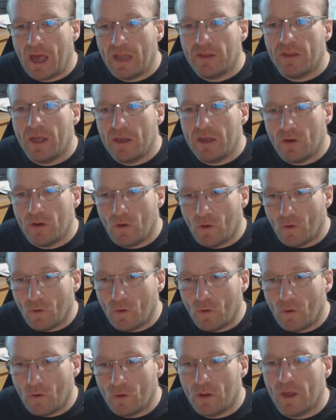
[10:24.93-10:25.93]
And they
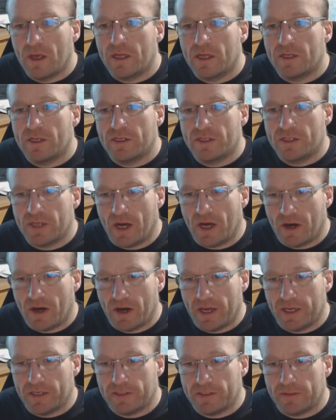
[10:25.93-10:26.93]
all
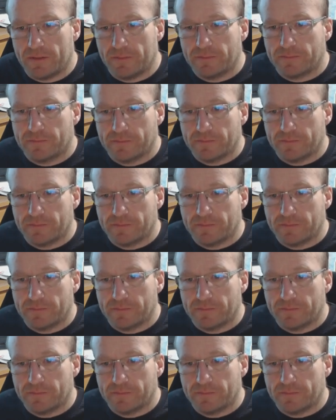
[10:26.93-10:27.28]
died.